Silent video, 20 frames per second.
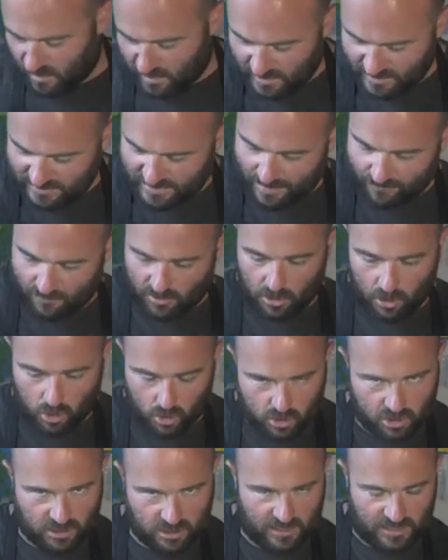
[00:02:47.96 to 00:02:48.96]
let's have a
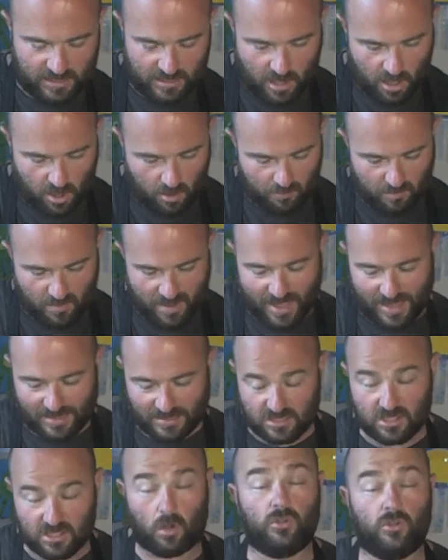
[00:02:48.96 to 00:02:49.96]
look in our bag.
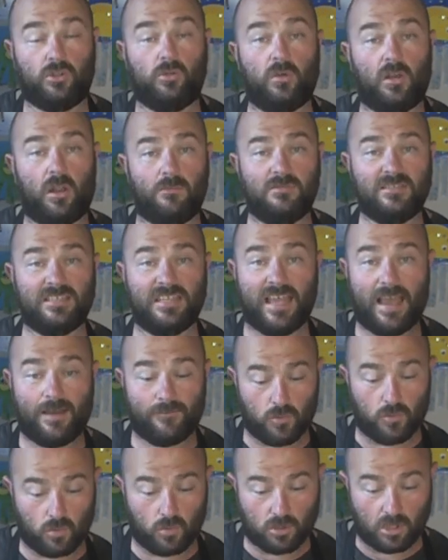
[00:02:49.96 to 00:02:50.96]
So you will obviously have
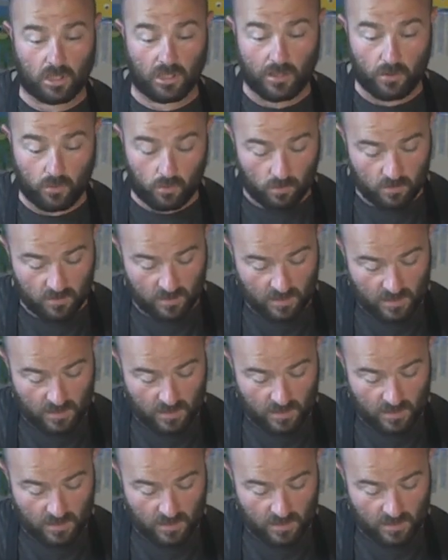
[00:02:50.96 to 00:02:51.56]
your glue.